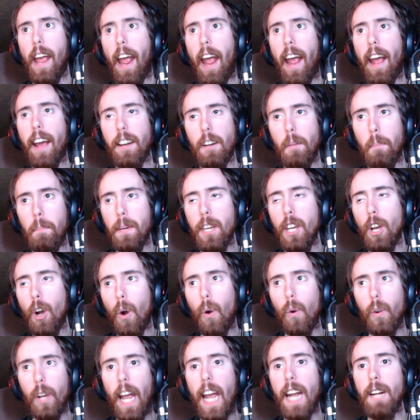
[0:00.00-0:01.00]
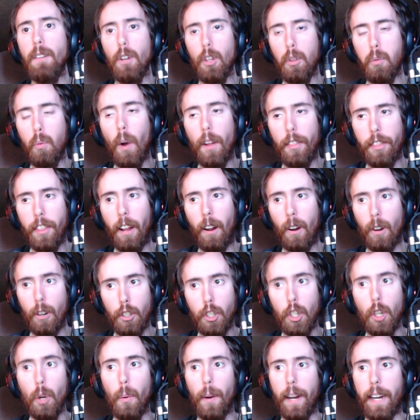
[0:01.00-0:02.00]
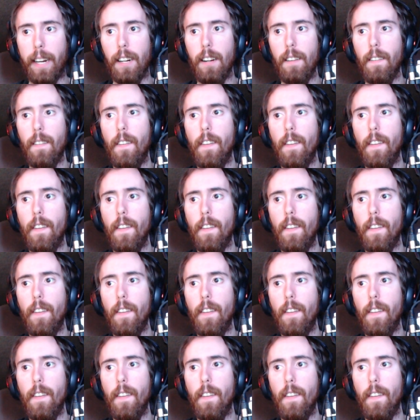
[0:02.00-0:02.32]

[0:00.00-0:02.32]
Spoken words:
and be okay with what they're doing.